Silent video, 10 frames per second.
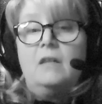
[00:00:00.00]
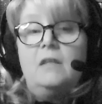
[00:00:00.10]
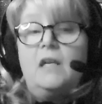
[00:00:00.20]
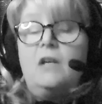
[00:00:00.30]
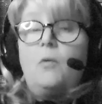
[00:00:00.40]

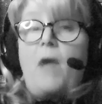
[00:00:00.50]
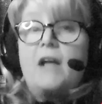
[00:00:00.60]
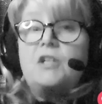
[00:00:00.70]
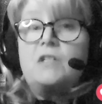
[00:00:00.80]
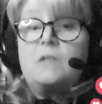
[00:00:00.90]
The
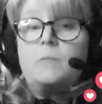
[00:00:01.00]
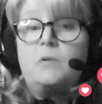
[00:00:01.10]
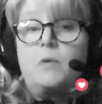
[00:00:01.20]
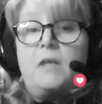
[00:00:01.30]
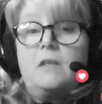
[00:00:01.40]
interactions
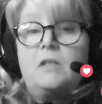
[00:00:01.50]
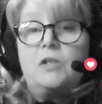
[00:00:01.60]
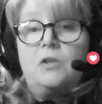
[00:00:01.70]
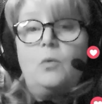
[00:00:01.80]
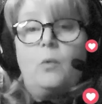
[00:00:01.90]
between the
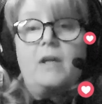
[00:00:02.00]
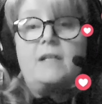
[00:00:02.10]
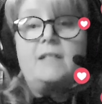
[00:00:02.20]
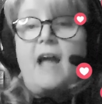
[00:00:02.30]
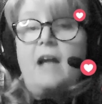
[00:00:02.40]
two were
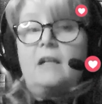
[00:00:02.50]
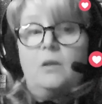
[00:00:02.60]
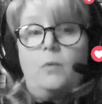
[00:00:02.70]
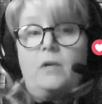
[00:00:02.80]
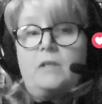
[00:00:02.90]

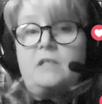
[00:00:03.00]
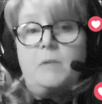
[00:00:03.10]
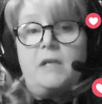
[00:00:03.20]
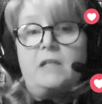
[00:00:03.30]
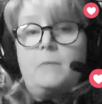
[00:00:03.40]
exactly what is to
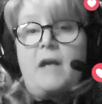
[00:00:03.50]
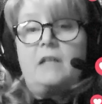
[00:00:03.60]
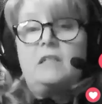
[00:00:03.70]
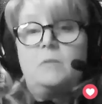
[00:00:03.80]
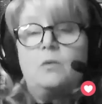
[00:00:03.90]
be
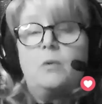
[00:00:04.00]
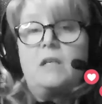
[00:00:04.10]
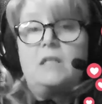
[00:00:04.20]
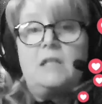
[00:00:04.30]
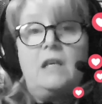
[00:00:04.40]
expected
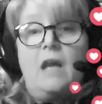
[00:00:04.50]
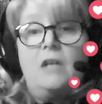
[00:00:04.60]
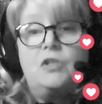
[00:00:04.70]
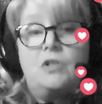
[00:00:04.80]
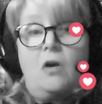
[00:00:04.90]
between a
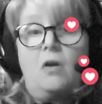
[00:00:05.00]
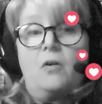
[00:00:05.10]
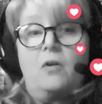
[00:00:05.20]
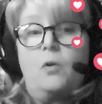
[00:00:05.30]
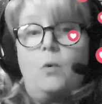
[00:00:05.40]
teenage
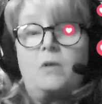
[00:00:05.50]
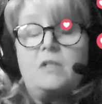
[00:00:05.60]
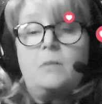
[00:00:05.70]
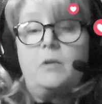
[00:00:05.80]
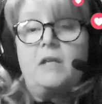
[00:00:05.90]
daughter who
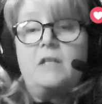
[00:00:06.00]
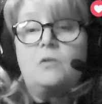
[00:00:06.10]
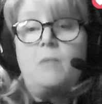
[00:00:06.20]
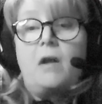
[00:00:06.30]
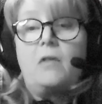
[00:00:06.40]
wants to please
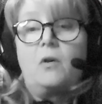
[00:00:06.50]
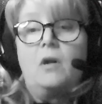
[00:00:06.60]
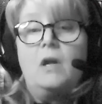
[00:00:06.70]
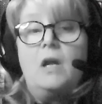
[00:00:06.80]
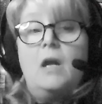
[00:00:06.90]
her
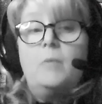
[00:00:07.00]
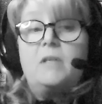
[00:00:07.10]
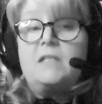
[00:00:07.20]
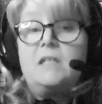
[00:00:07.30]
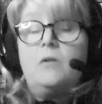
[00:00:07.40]
mother
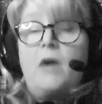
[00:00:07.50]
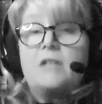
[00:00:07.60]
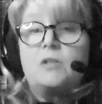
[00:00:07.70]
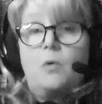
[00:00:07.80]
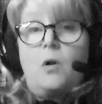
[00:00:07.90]
but still
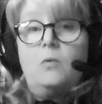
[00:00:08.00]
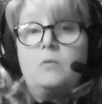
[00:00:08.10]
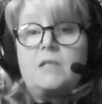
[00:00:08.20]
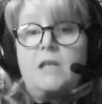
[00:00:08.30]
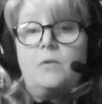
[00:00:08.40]
has her
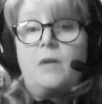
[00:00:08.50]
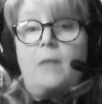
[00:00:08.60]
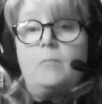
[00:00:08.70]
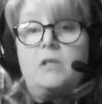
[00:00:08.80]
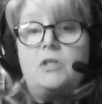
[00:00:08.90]
own secret
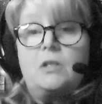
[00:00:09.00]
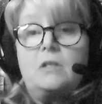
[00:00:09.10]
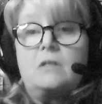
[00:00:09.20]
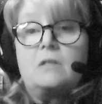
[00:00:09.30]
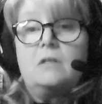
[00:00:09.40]

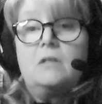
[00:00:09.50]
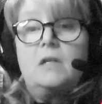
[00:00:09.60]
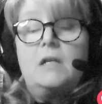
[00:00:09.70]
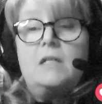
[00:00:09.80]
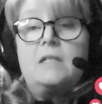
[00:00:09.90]
ambitions.
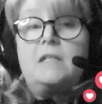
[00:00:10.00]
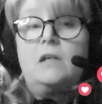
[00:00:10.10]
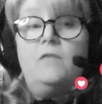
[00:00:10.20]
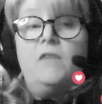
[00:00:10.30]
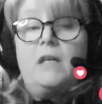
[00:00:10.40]

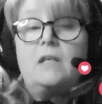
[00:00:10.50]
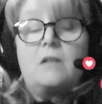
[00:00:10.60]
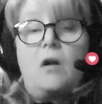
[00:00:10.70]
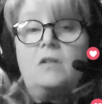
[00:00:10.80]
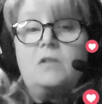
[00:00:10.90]
Sylvie
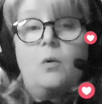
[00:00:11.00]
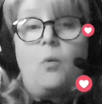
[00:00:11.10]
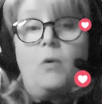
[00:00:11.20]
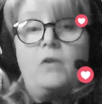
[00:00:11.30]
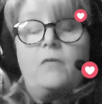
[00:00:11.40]
is also
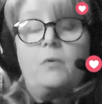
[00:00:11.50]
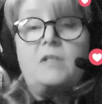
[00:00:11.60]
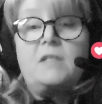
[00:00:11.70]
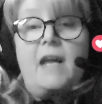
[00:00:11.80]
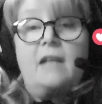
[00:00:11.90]
a wonderful
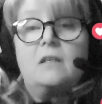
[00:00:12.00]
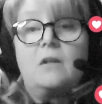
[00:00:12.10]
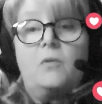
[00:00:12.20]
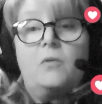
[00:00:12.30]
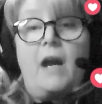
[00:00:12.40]

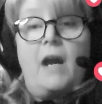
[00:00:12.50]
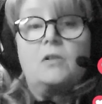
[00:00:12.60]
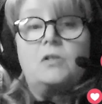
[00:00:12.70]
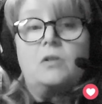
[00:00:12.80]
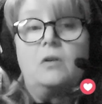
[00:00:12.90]
standalone
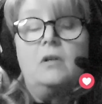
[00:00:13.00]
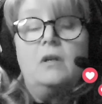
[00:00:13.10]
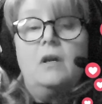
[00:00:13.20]
character.